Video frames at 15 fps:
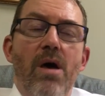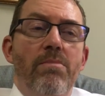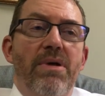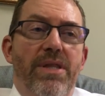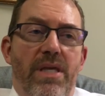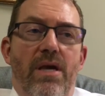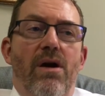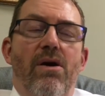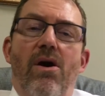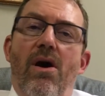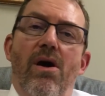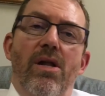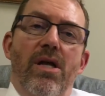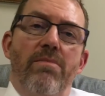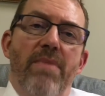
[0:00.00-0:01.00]
But the
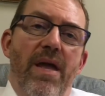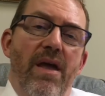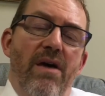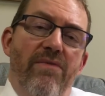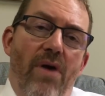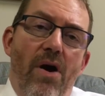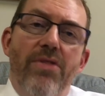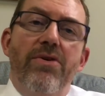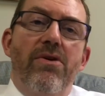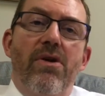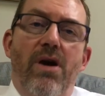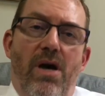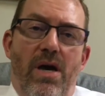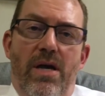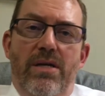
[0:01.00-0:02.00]
alcoholic may have other
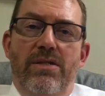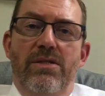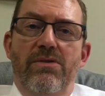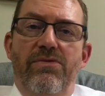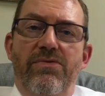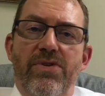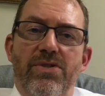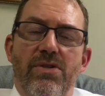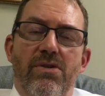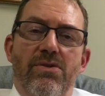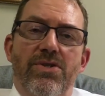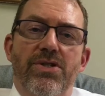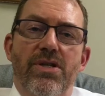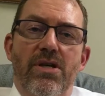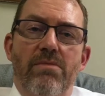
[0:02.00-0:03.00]
kinds of
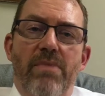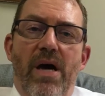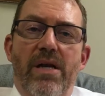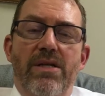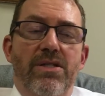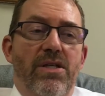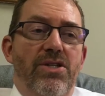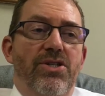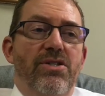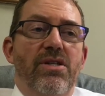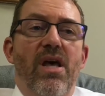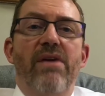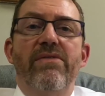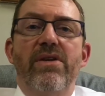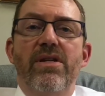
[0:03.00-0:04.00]
physical stigmata, such as
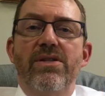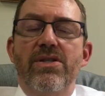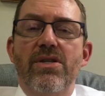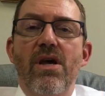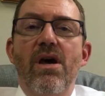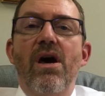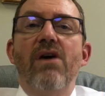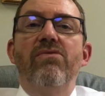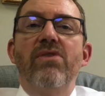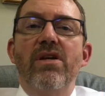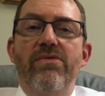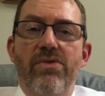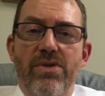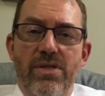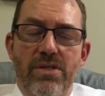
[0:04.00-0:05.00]
evidence of
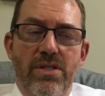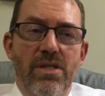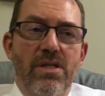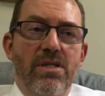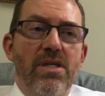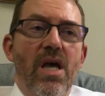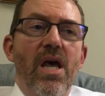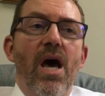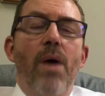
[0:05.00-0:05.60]
liver disease.